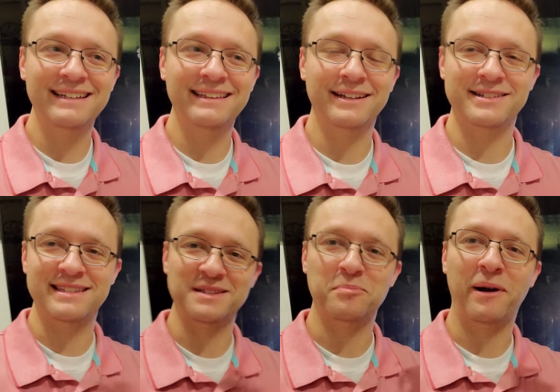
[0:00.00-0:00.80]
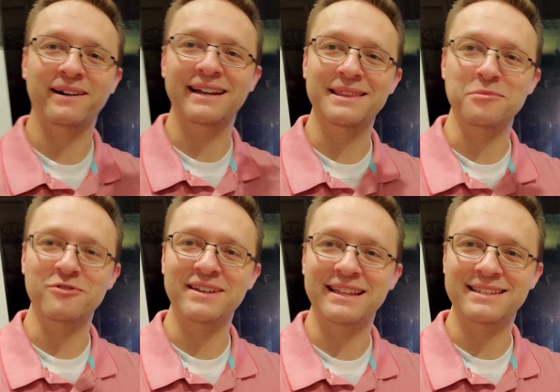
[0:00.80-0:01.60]
there's this part in the
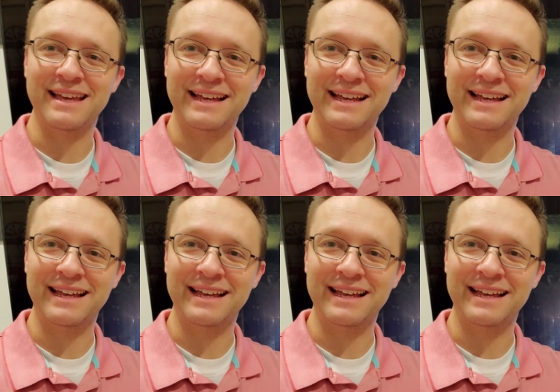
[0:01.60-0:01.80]
movie that's like